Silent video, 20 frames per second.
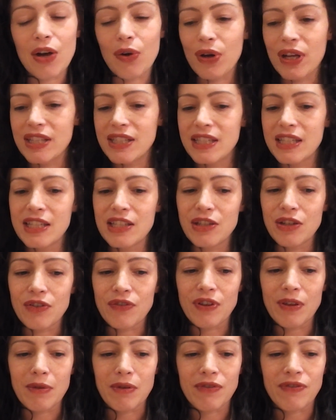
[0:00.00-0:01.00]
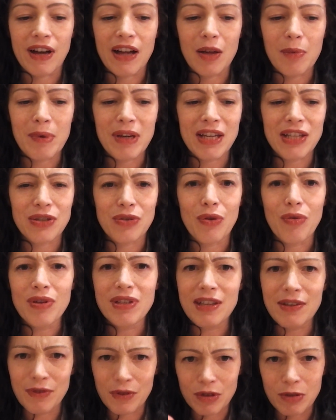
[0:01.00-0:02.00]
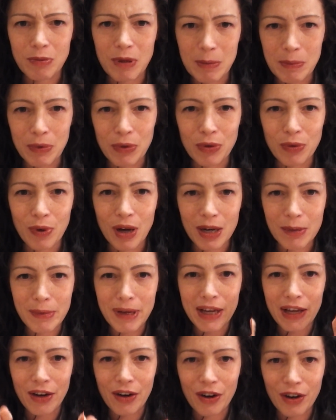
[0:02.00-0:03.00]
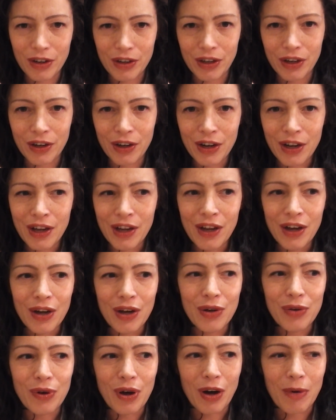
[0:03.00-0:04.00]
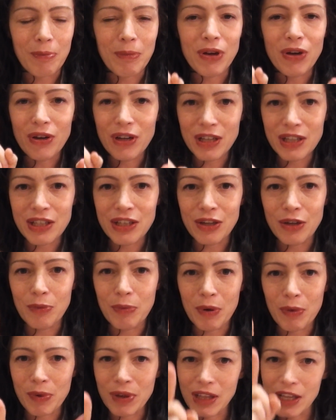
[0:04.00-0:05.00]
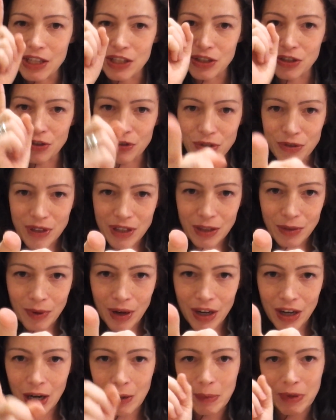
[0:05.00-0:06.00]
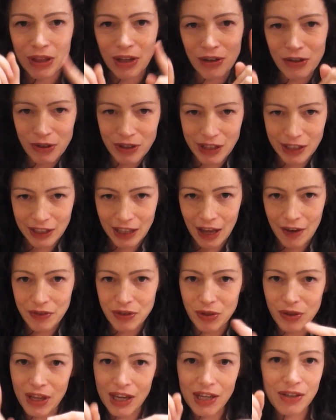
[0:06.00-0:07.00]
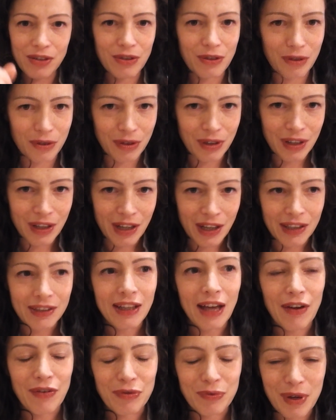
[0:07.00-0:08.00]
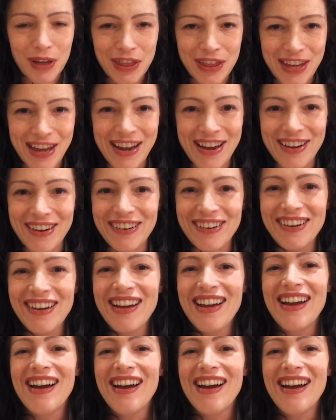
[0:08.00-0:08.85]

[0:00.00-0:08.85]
it's easier for them to follow me because you always have those people who want to make it harder, who are mirroring you but realize you're doing the right arm and they're doing the left, so they do left with you.